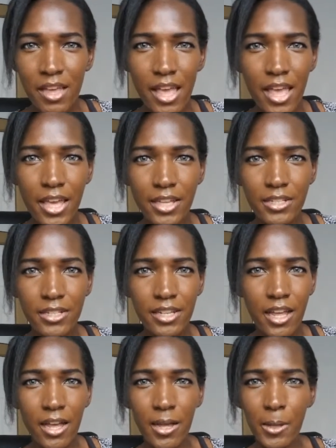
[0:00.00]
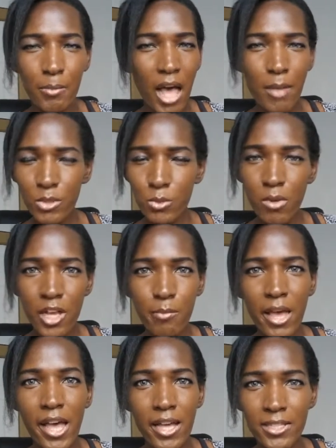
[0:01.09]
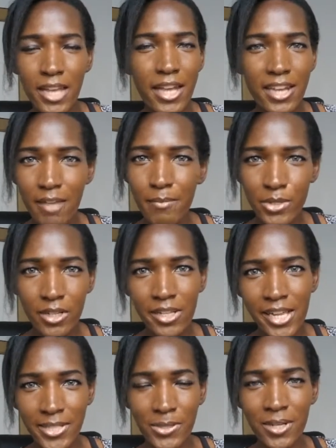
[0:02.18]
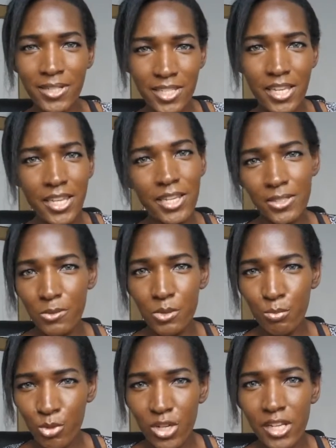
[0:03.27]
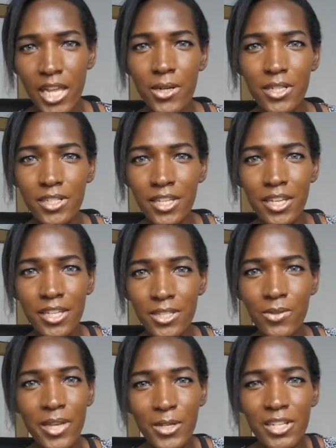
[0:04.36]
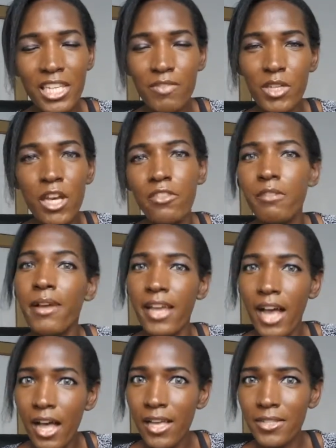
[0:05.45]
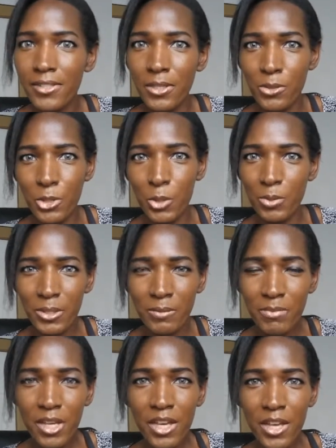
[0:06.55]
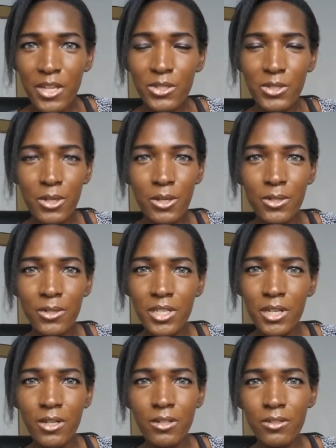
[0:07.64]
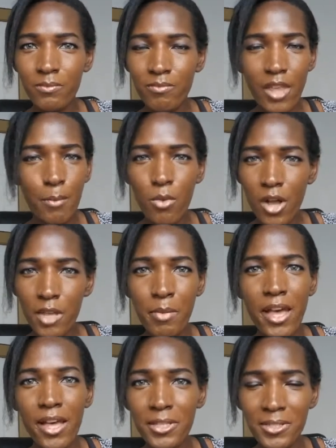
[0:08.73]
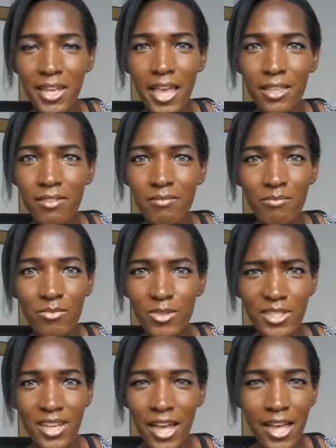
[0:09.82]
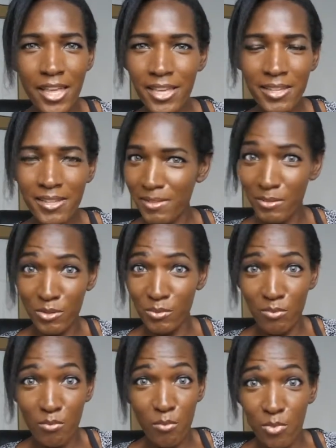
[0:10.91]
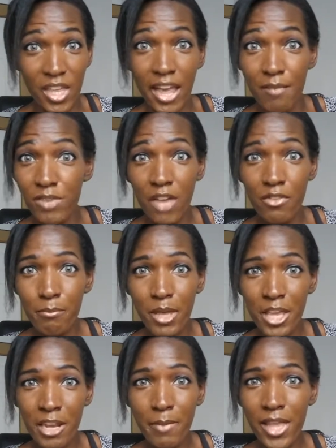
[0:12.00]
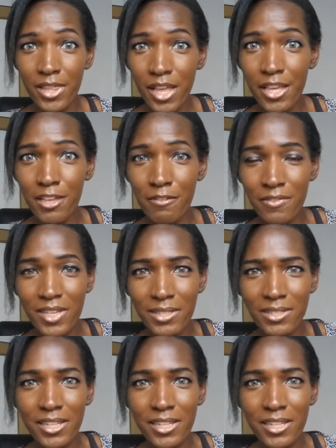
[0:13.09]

And I'm just walking past. I didn't have my sunglasses on today because it was pretty cloudy today, so I couldn't even cover my eyes like usual. So, I'm walking past, and this guy that I've never met in my life is